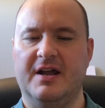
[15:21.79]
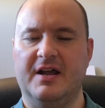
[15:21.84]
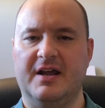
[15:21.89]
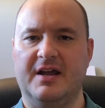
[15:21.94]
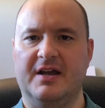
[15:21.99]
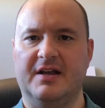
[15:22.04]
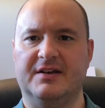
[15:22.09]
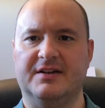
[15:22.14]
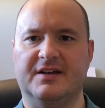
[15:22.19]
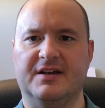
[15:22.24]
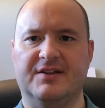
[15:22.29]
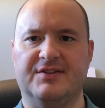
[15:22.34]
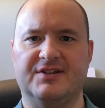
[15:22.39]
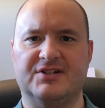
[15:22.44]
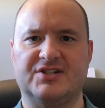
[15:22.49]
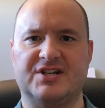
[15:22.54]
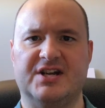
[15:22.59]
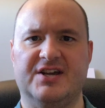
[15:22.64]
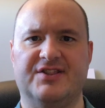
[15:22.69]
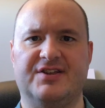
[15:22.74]
and uh,
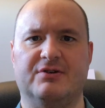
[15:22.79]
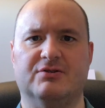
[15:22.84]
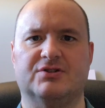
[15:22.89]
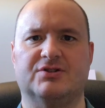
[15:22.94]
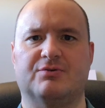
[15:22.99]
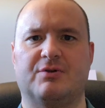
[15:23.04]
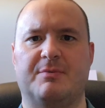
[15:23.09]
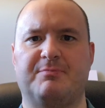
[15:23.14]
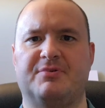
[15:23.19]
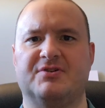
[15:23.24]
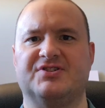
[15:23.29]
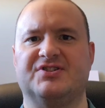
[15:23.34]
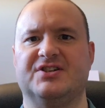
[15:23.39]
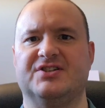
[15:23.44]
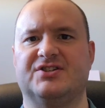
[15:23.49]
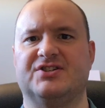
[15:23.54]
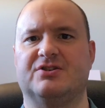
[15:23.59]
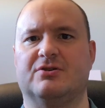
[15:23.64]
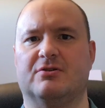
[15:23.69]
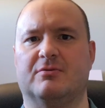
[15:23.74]
the 10th house
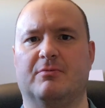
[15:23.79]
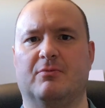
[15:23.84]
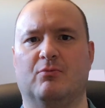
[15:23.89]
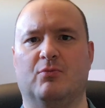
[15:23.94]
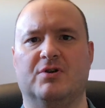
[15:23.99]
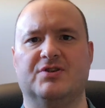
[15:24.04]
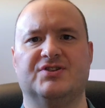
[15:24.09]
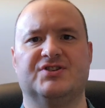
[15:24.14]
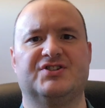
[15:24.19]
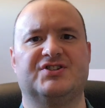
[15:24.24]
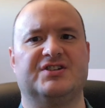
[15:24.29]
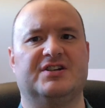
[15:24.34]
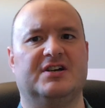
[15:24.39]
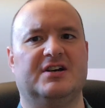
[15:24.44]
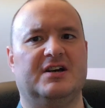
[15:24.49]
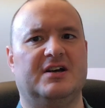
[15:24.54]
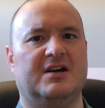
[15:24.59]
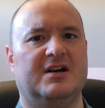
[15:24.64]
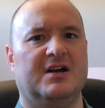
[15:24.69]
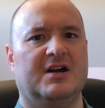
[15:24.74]
represents your one's
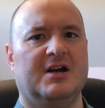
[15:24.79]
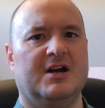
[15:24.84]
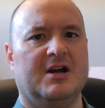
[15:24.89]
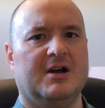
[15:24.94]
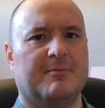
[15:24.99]
uh,